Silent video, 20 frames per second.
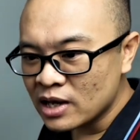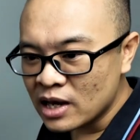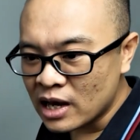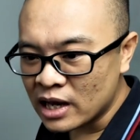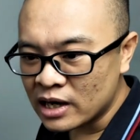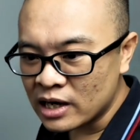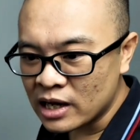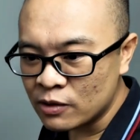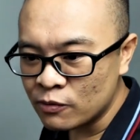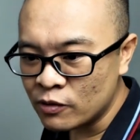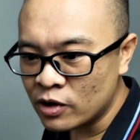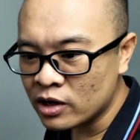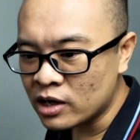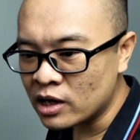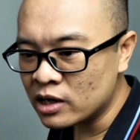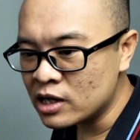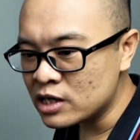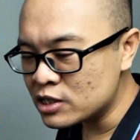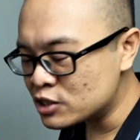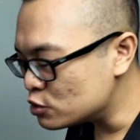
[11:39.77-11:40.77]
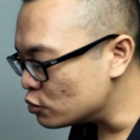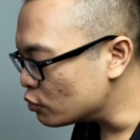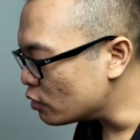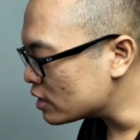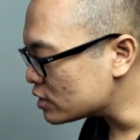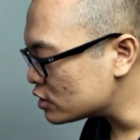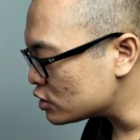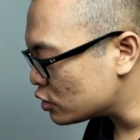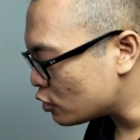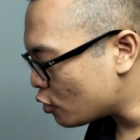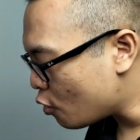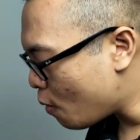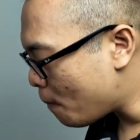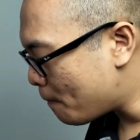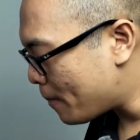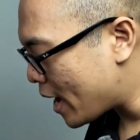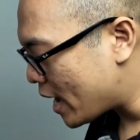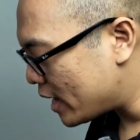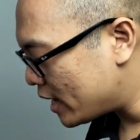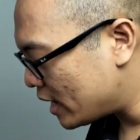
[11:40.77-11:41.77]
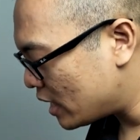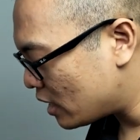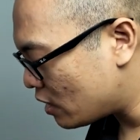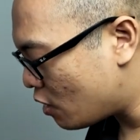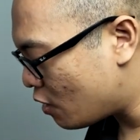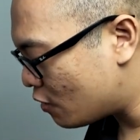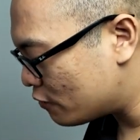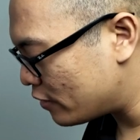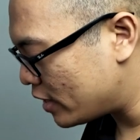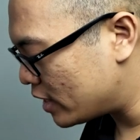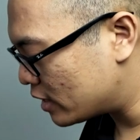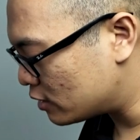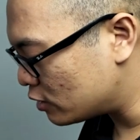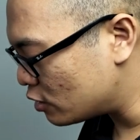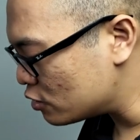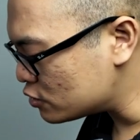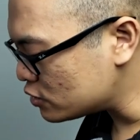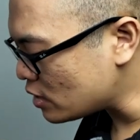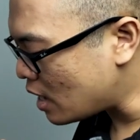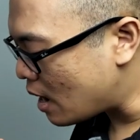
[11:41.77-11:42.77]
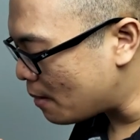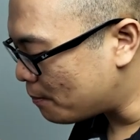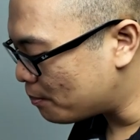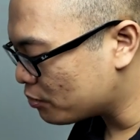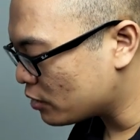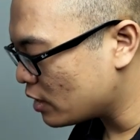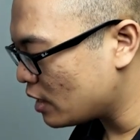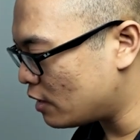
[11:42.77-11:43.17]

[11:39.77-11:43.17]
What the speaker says: And then we're gonna do a slow panning of a close-up.